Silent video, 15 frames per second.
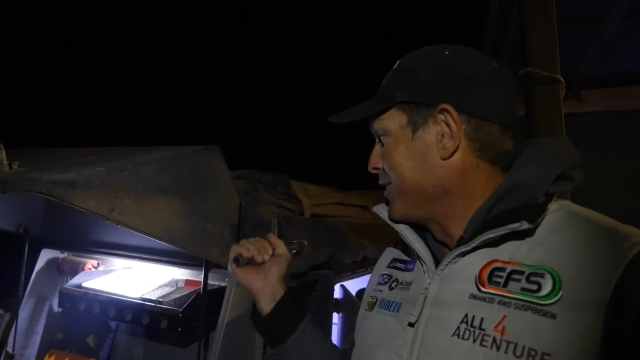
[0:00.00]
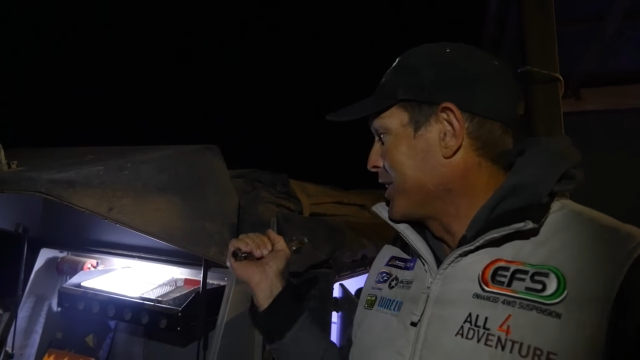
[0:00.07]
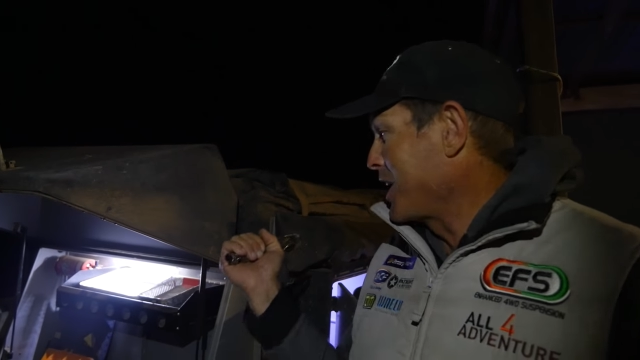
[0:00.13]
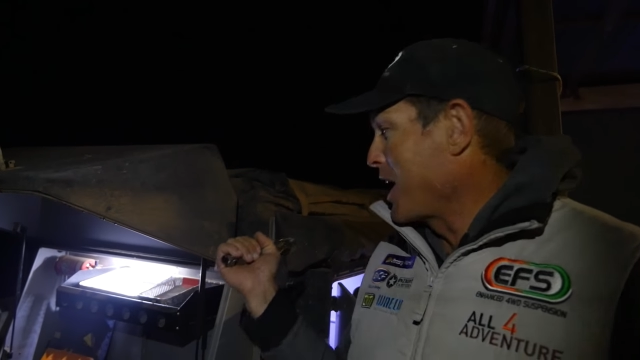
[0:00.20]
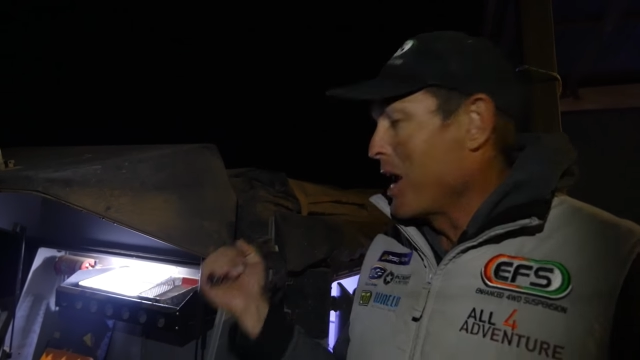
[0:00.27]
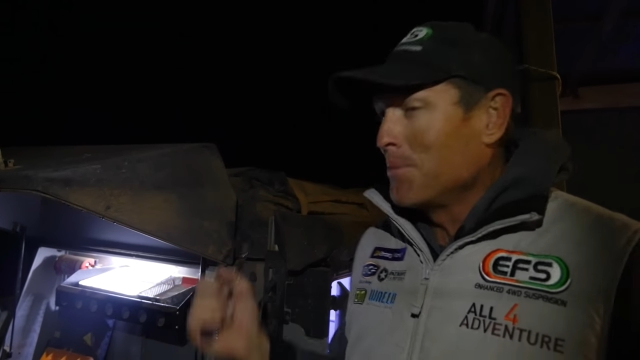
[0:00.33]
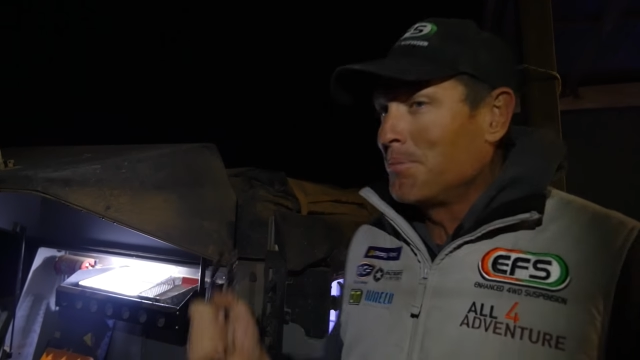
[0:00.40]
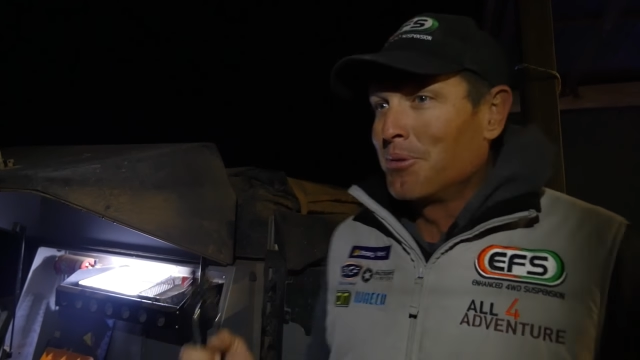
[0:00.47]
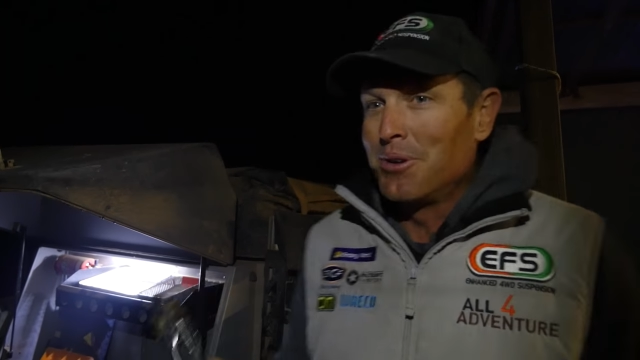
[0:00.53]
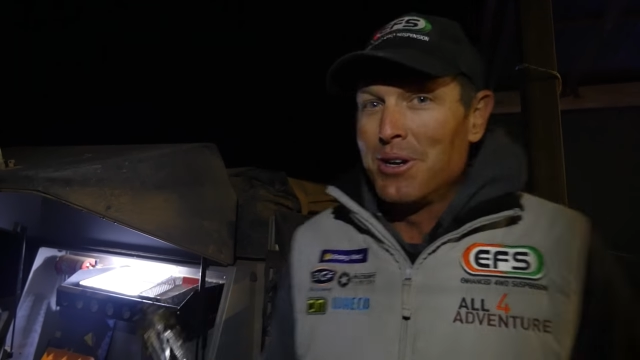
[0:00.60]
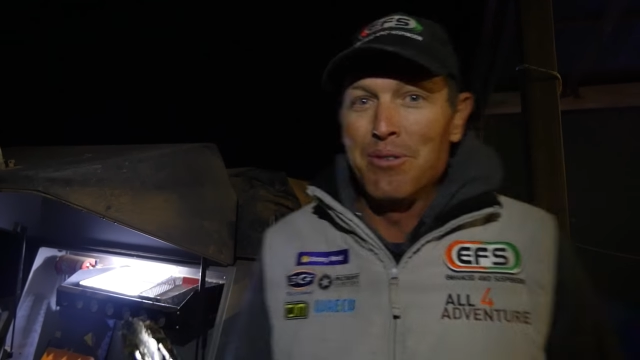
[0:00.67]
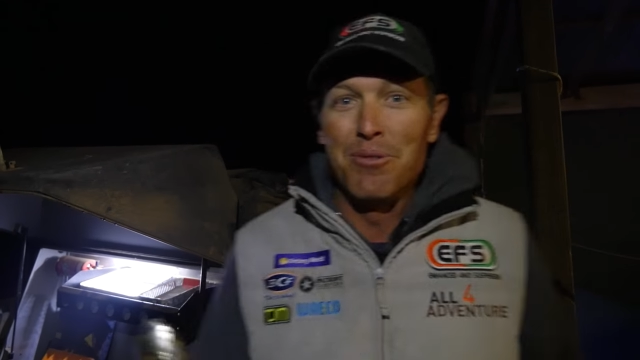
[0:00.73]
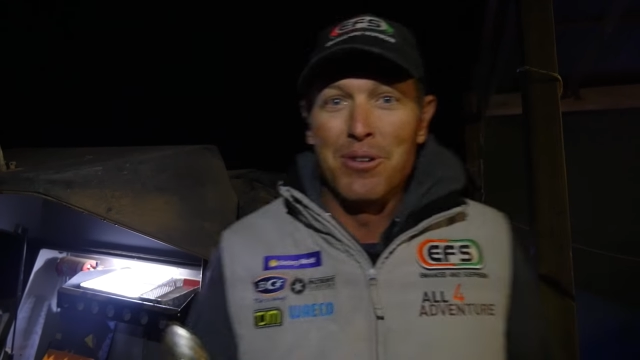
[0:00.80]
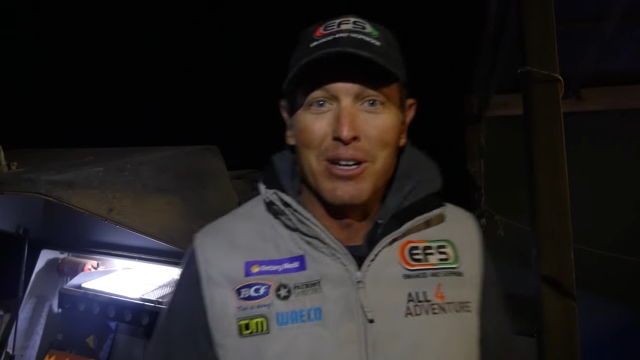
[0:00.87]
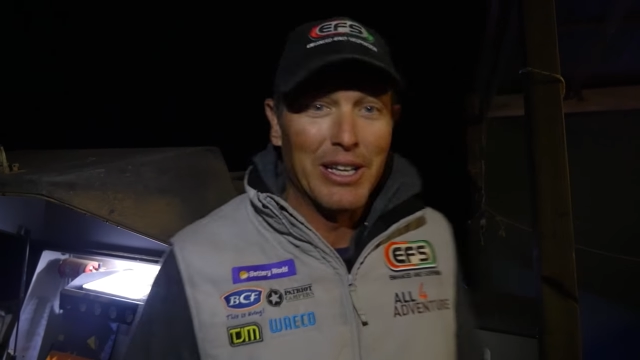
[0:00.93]
the camper
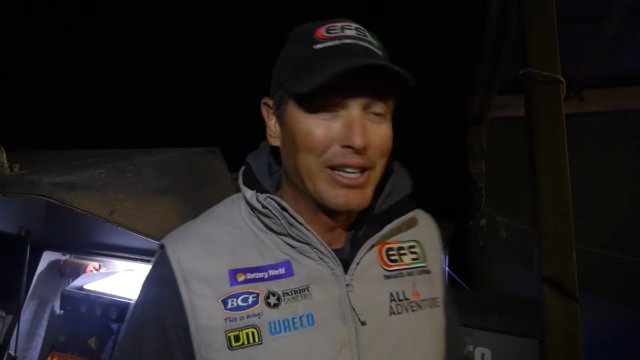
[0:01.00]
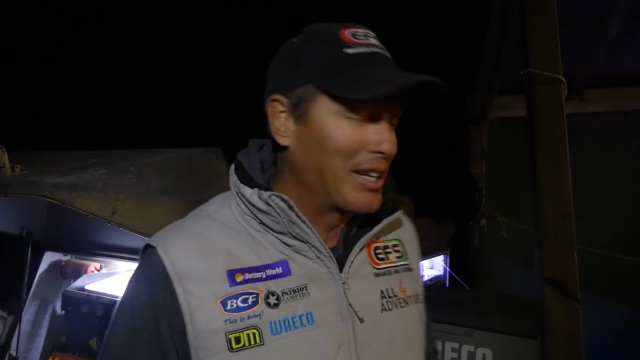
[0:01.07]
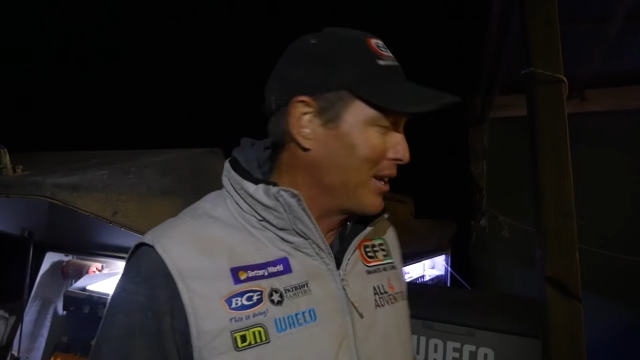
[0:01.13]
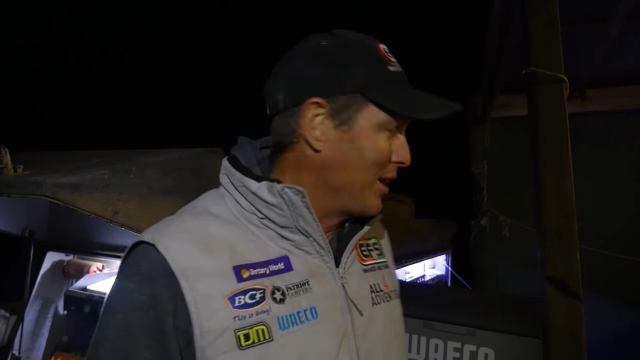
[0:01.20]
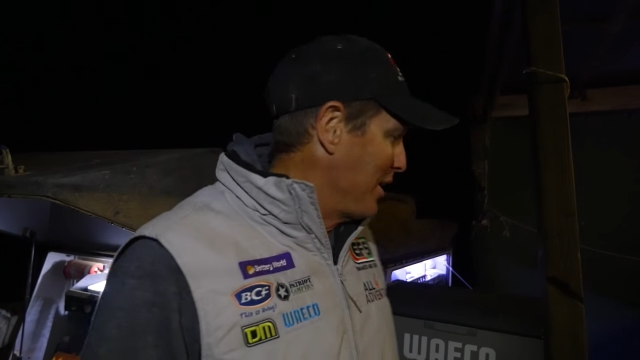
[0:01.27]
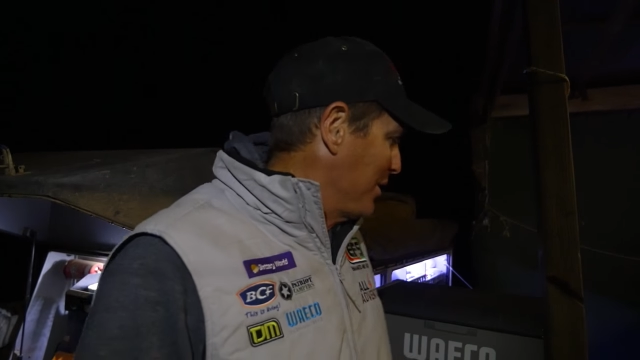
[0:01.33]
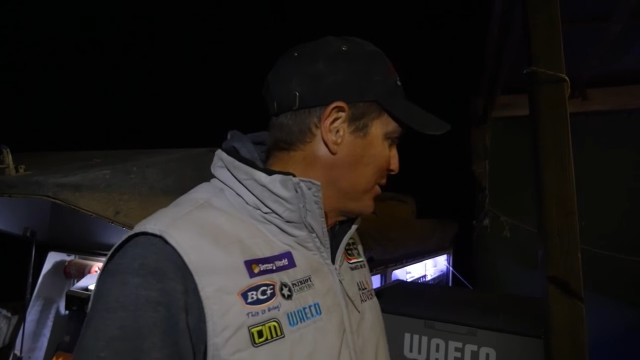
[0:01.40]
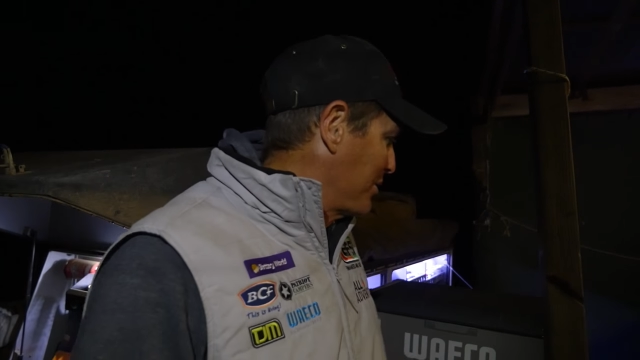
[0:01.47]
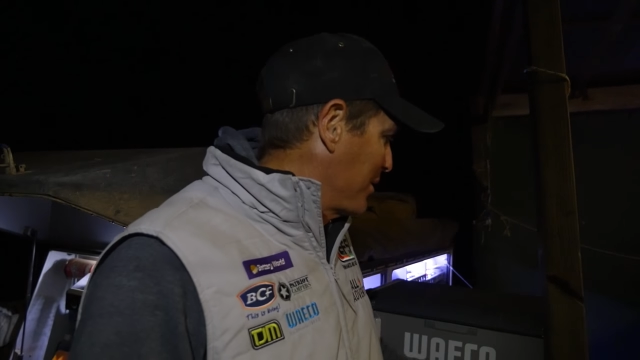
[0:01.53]
in really close.